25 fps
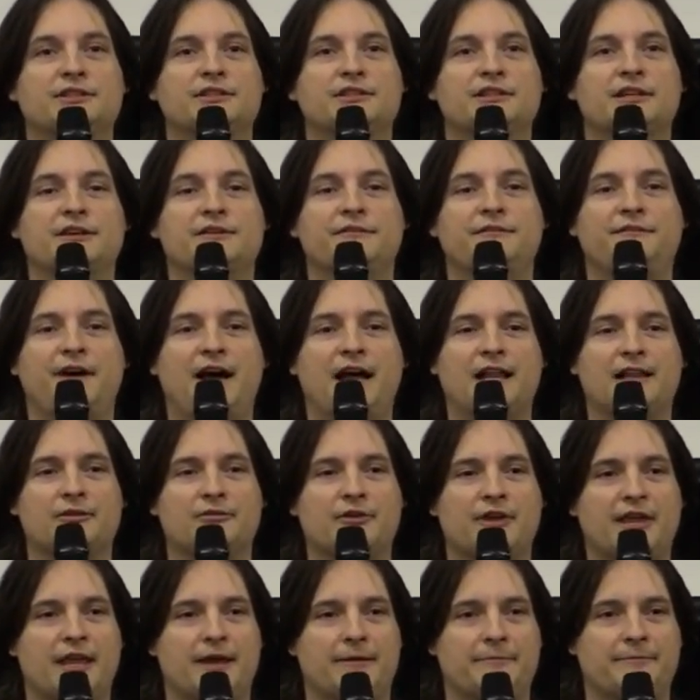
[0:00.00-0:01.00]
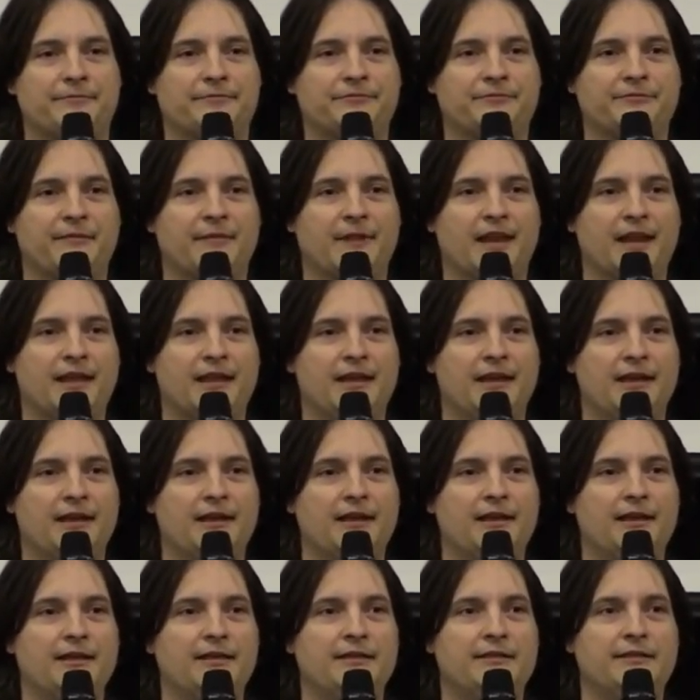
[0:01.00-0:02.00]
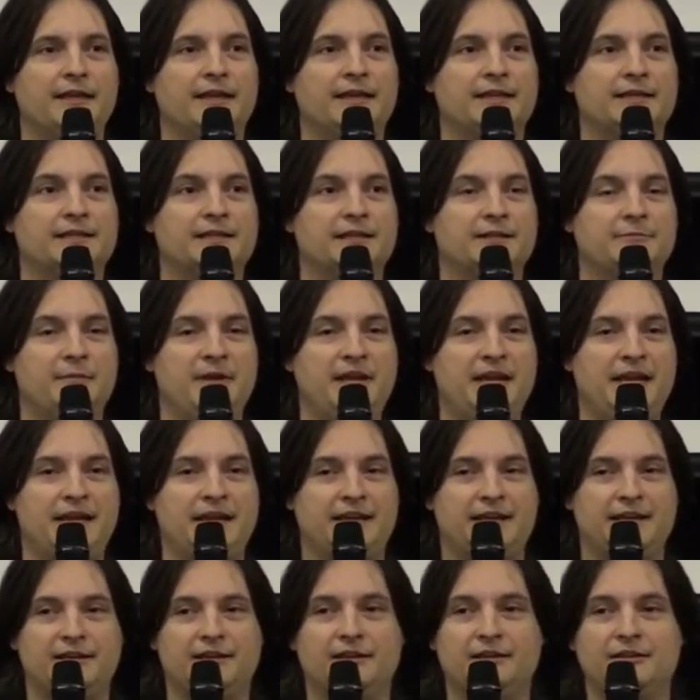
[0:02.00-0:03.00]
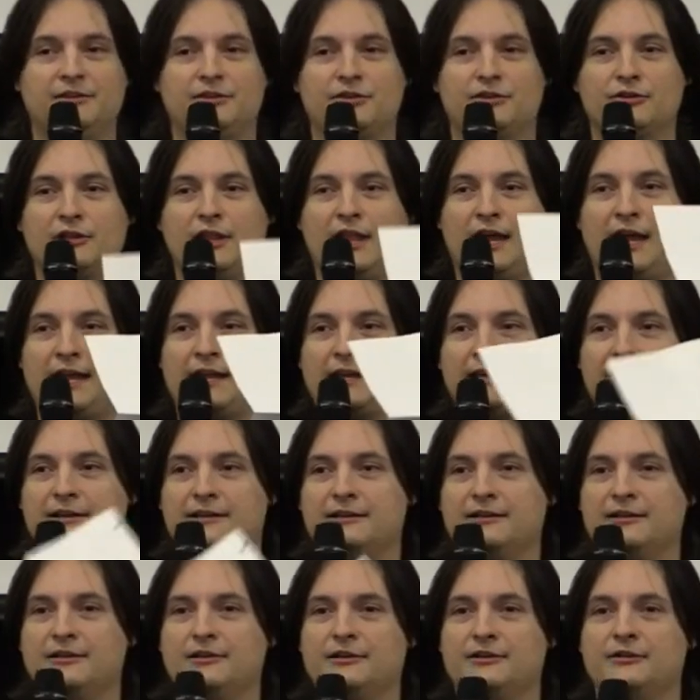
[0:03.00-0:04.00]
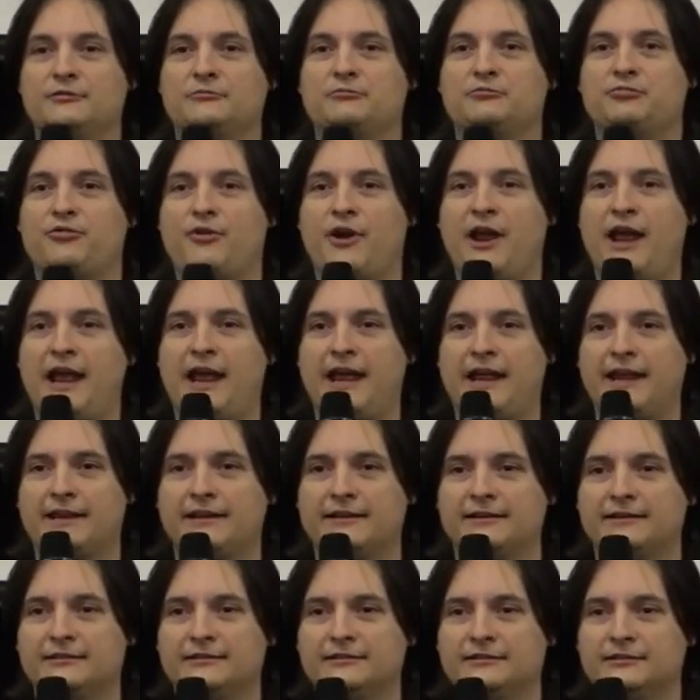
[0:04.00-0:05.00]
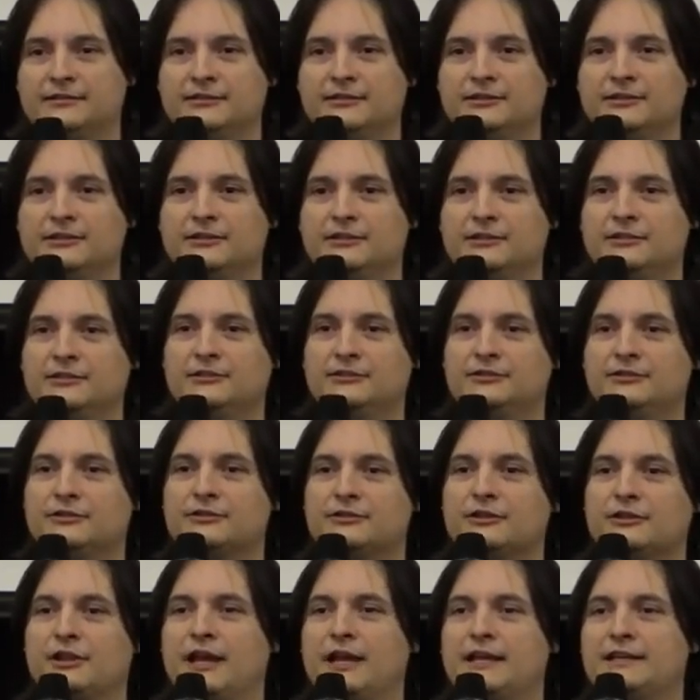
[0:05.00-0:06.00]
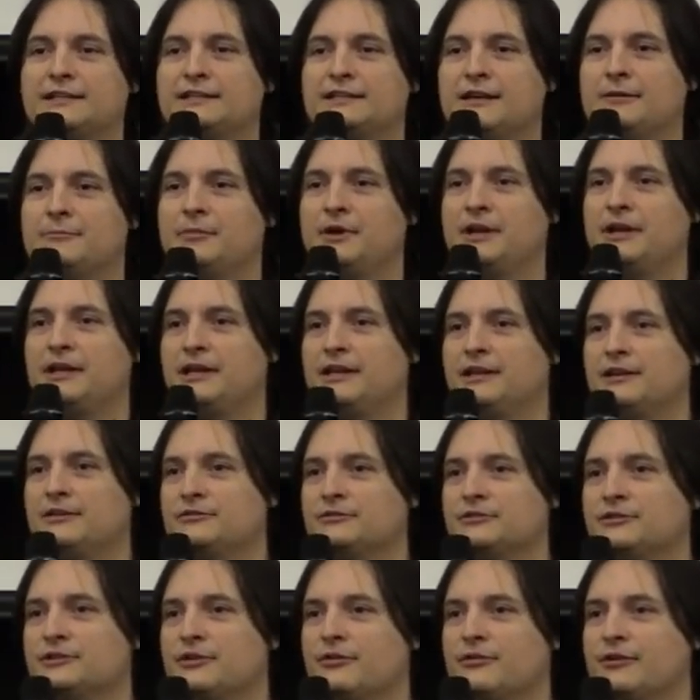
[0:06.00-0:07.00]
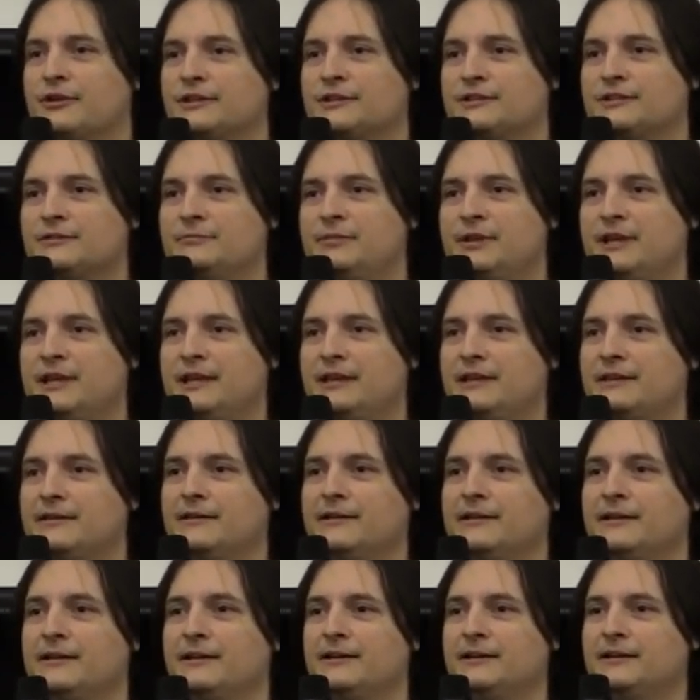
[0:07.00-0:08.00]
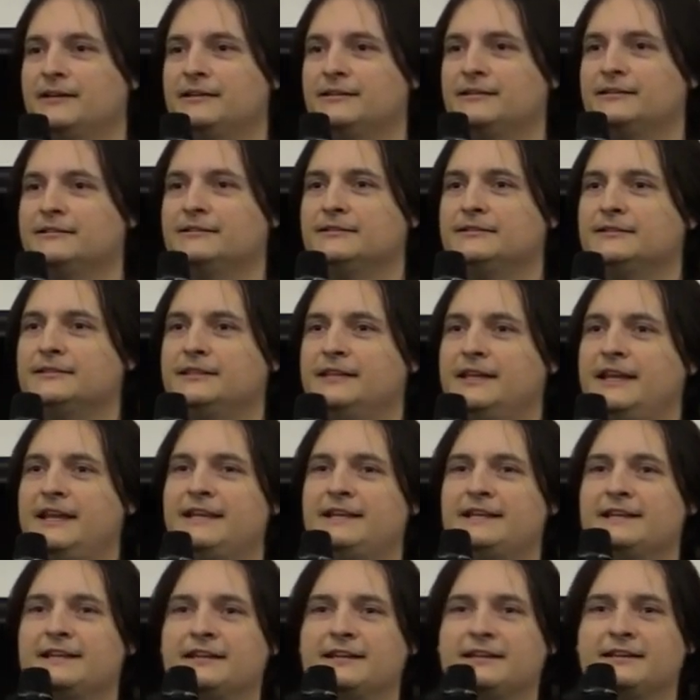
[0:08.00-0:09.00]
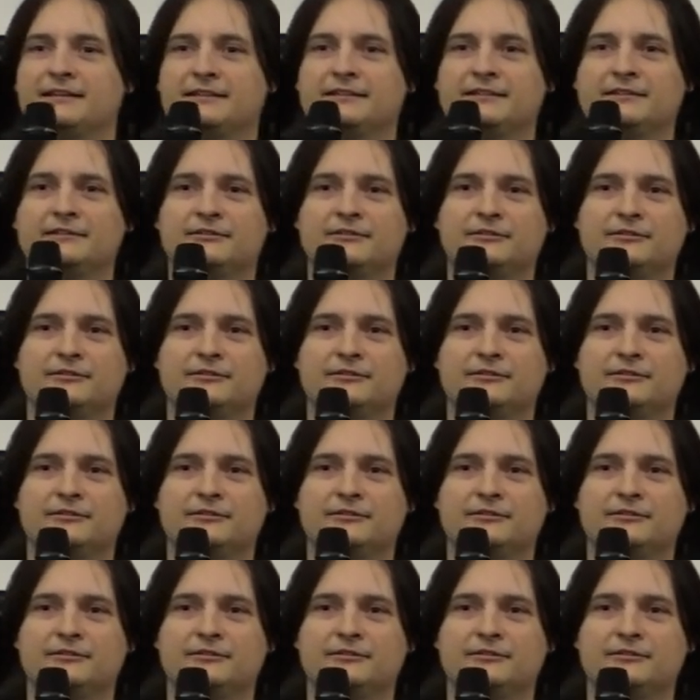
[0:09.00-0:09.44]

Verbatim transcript: just going to follow him. Then to me, you're like prey. You're like somebody who's going to be eaten